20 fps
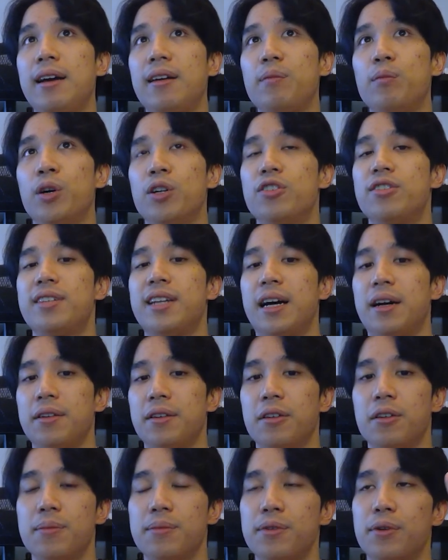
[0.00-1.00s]
much sound
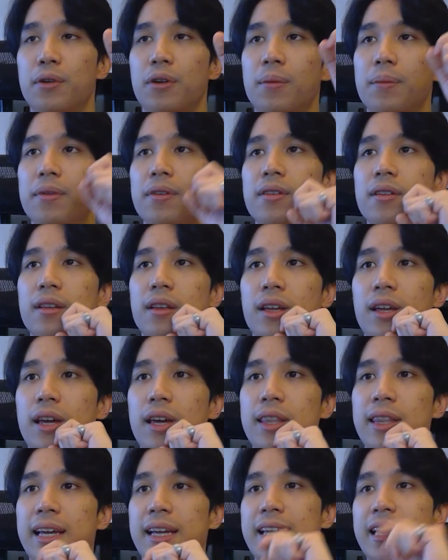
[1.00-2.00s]
it absorbs,
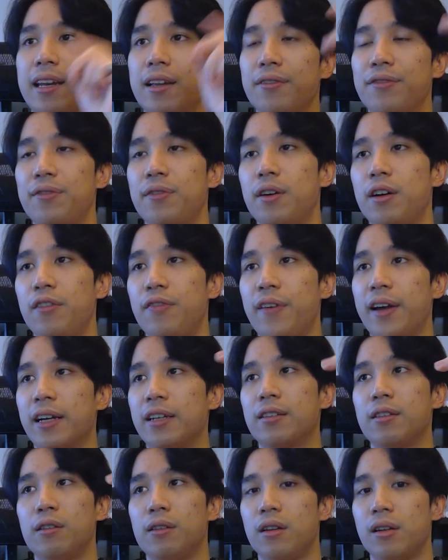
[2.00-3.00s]
and that kind of
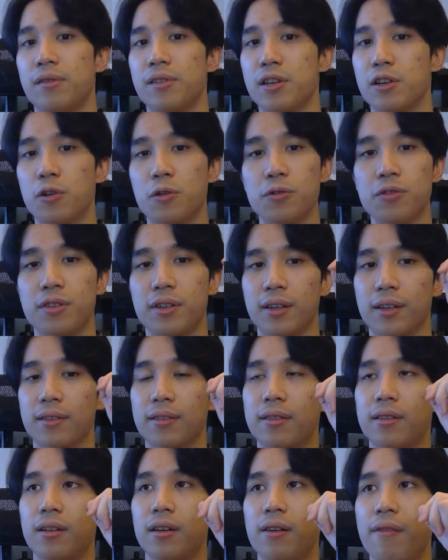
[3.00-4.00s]
affects a lot of the
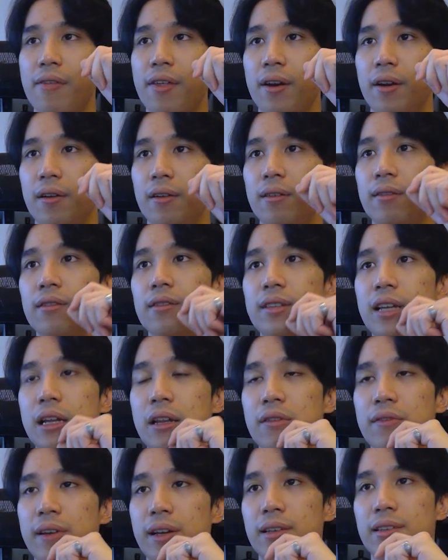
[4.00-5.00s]
acoustics of their sound
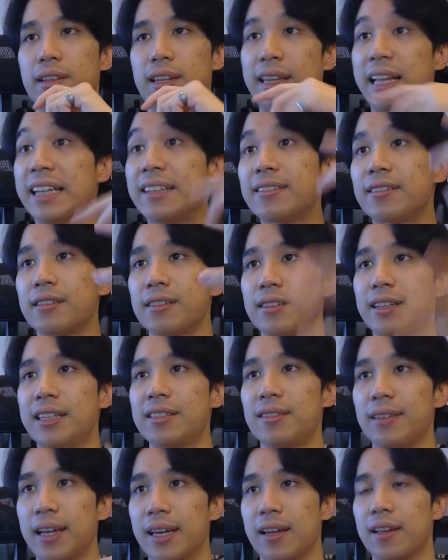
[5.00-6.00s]
effects. And
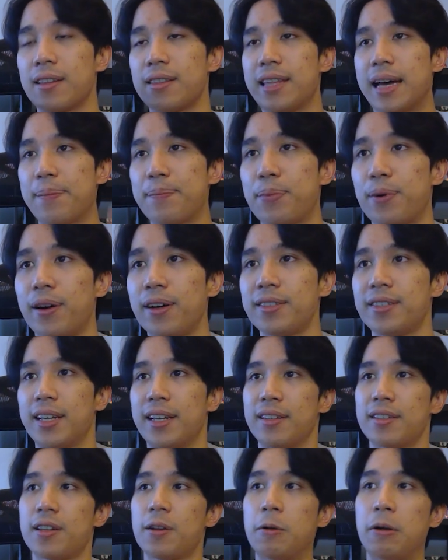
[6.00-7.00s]
that's like that
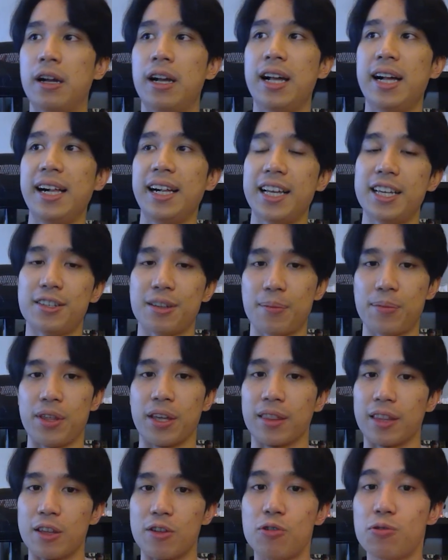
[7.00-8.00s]
process is
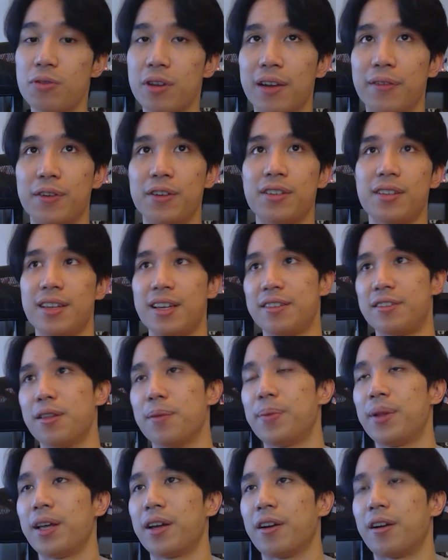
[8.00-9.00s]
something that you never see as the
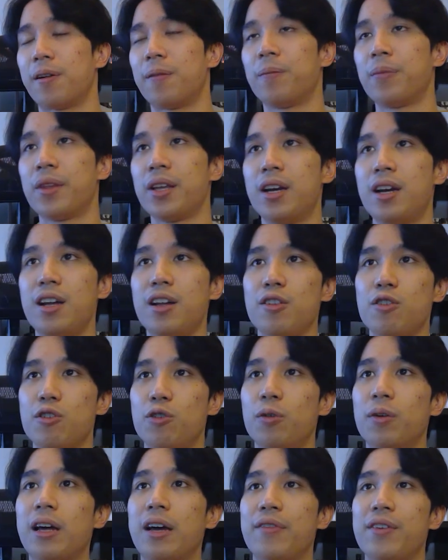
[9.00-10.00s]
player. You
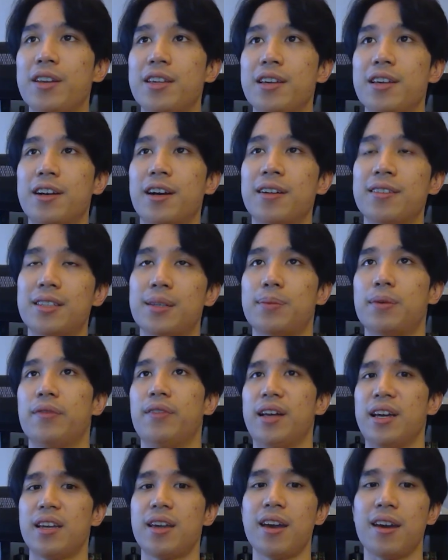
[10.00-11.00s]
don't have any concept of
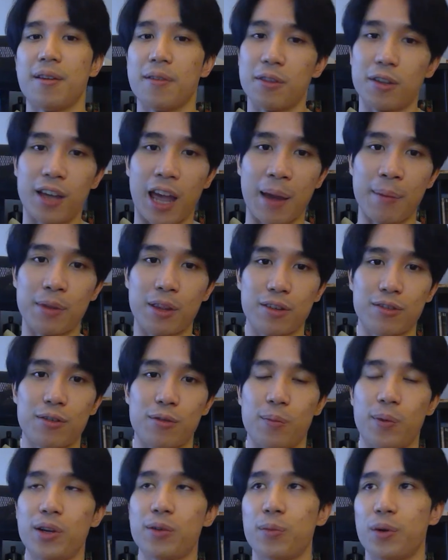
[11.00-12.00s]
like, hey, the game
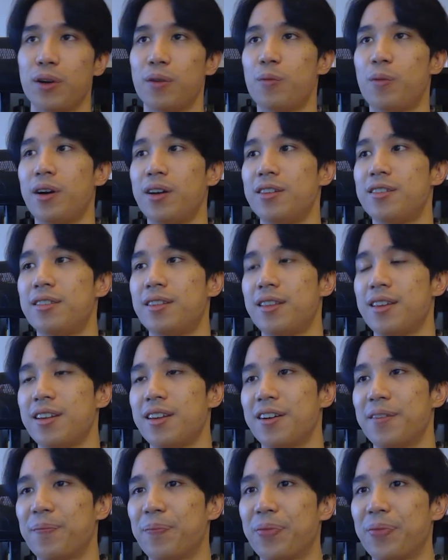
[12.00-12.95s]
doesn't run well. Why is the